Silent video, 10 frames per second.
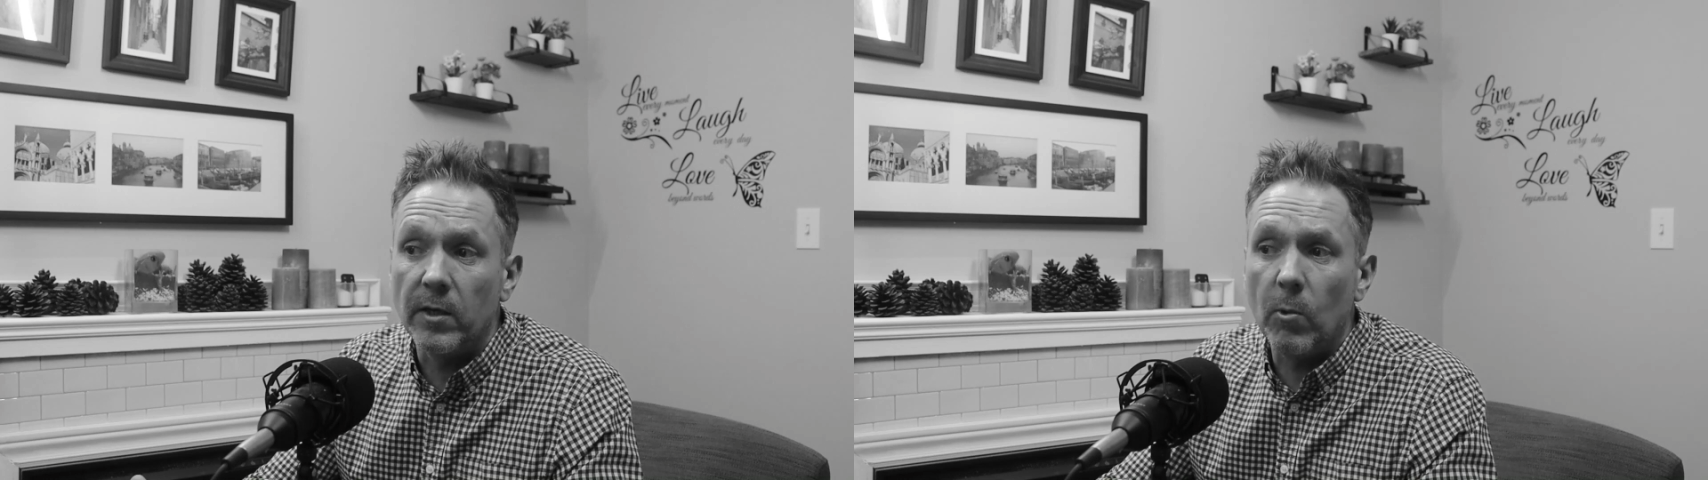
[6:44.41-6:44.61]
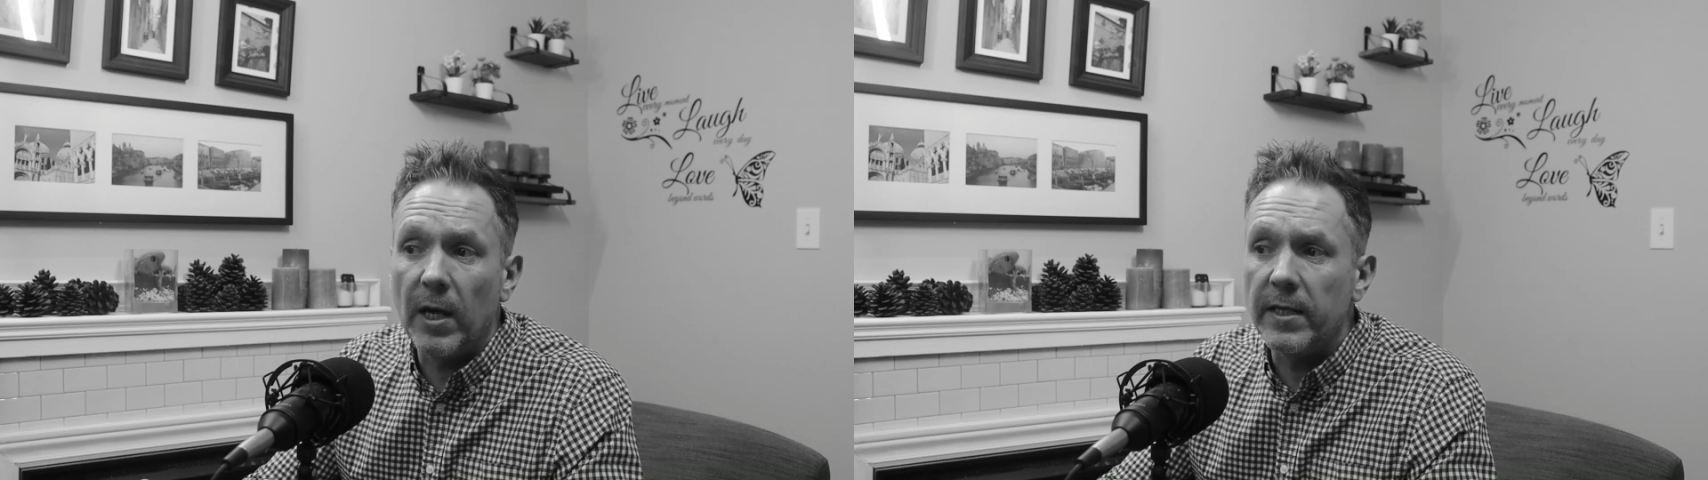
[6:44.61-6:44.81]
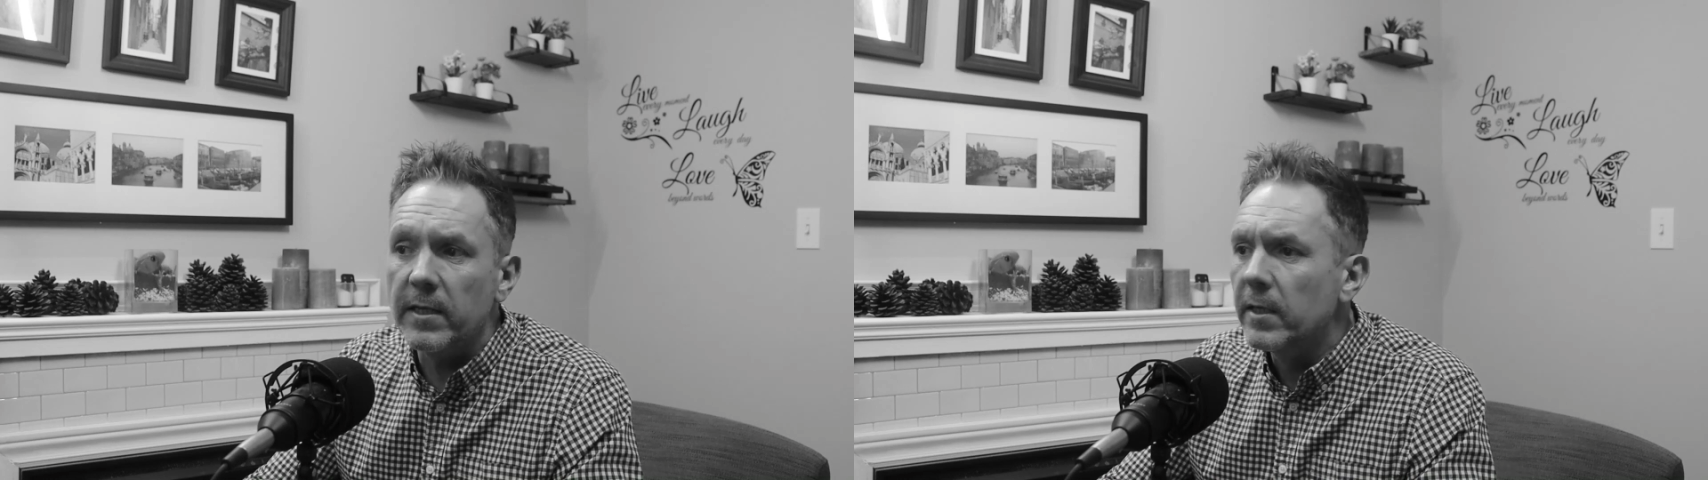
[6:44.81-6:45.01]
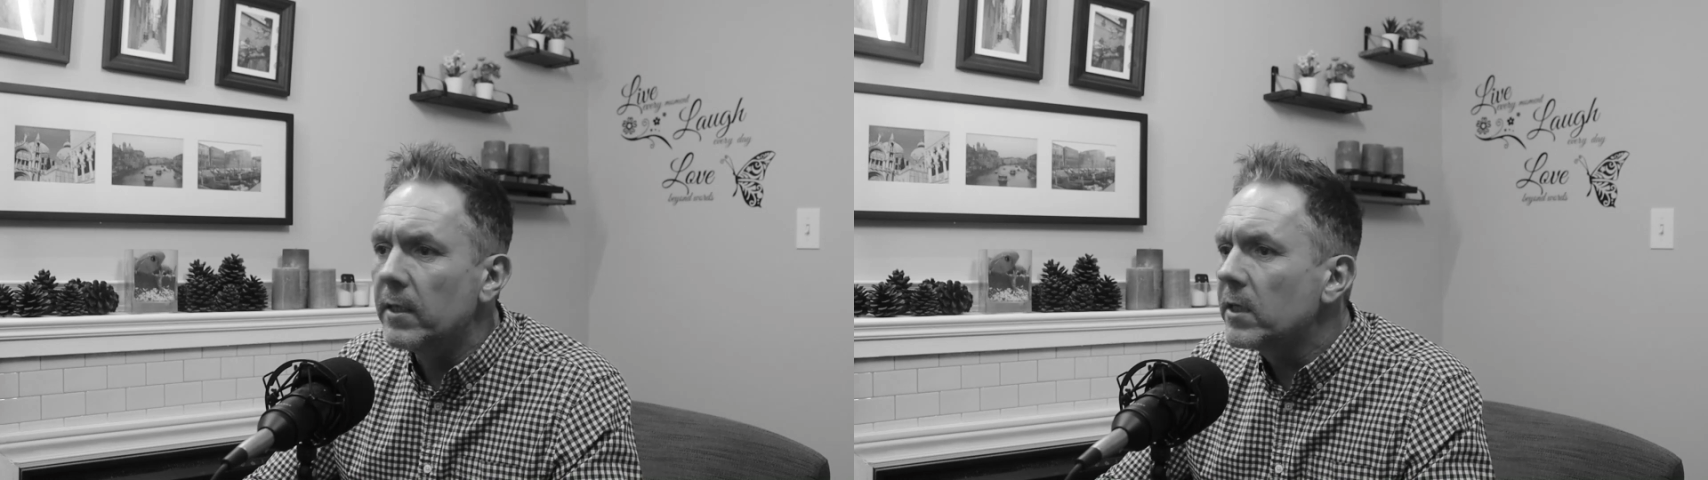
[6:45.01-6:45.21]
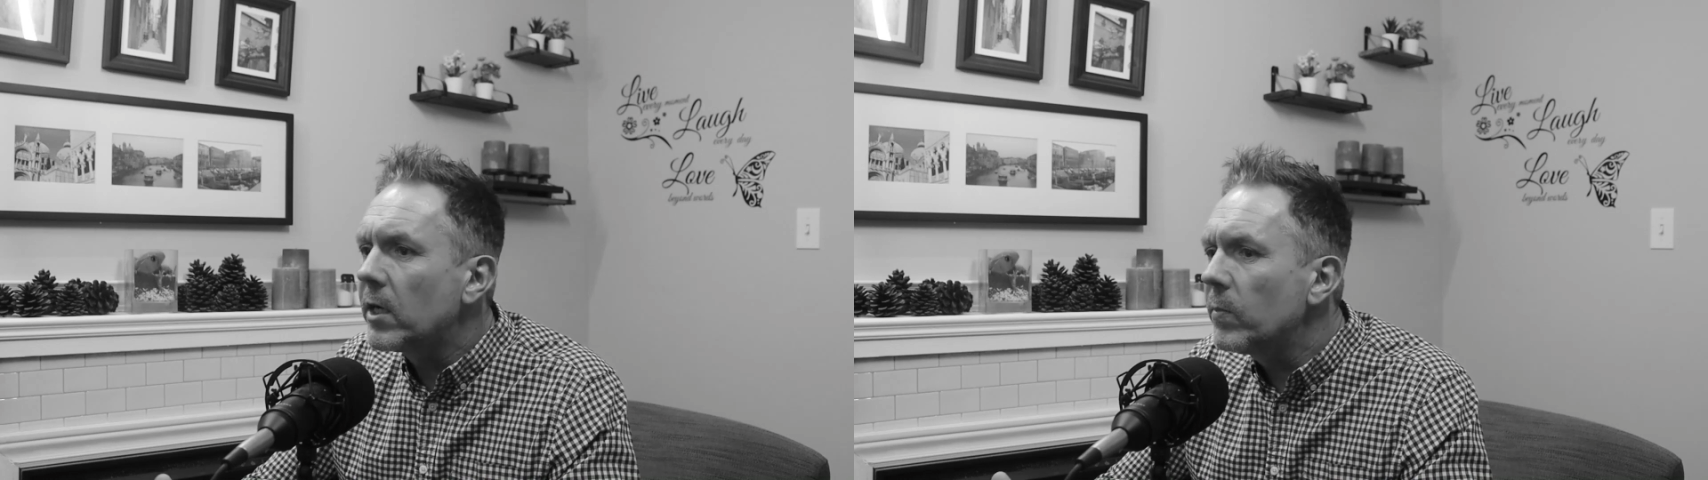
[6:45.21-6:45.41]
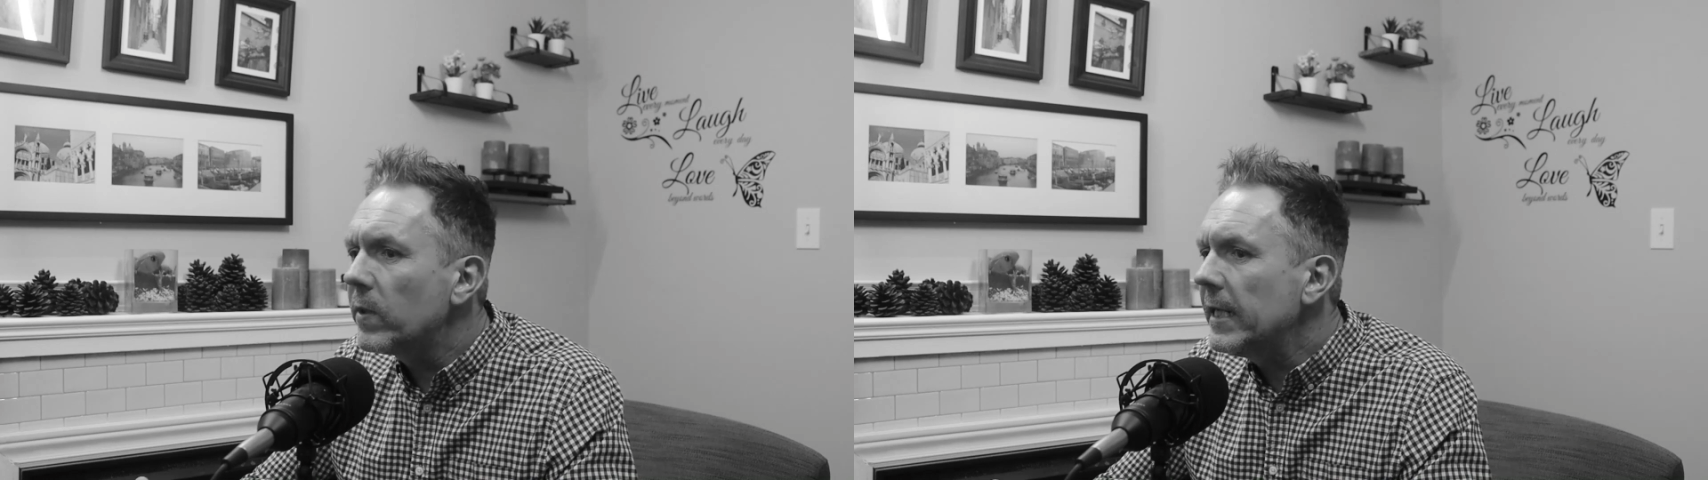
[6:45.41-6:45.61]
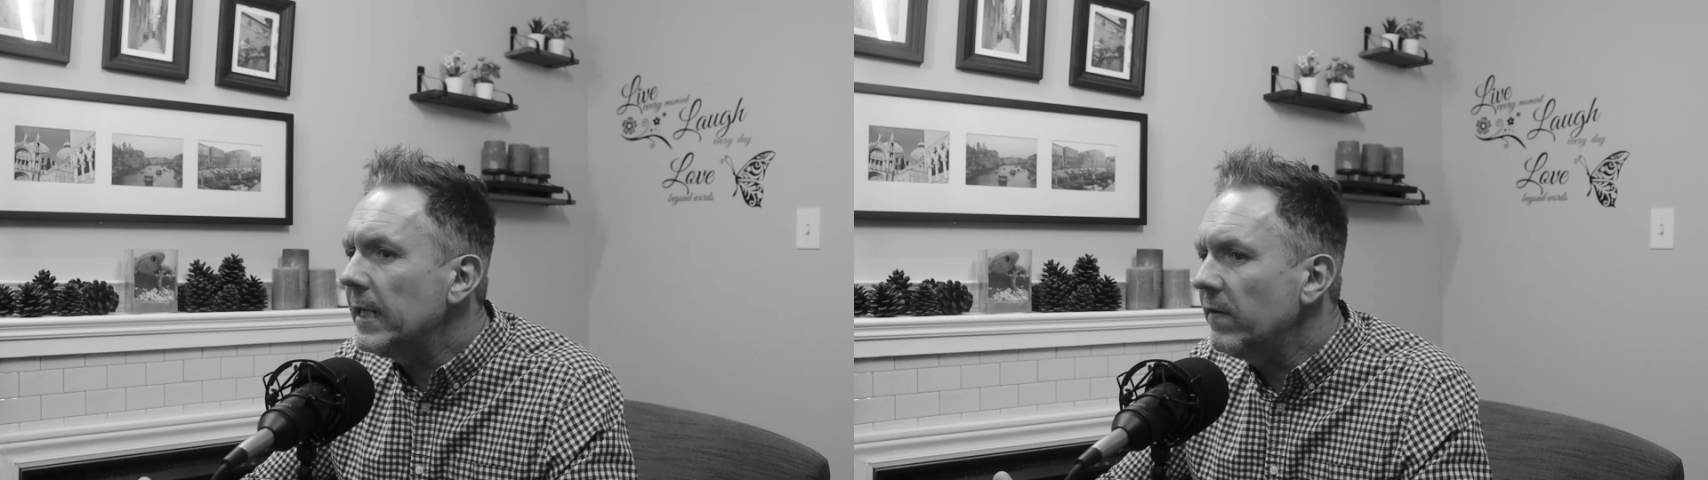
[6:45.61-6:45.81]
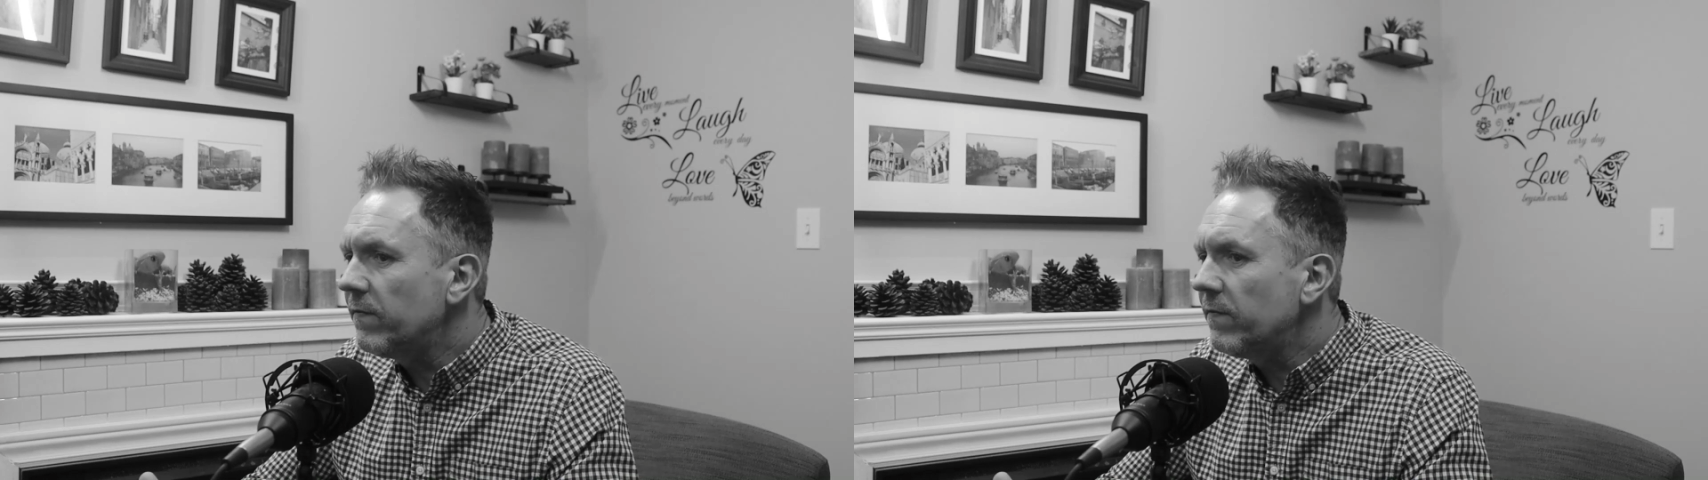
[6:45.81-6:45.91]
in a way completely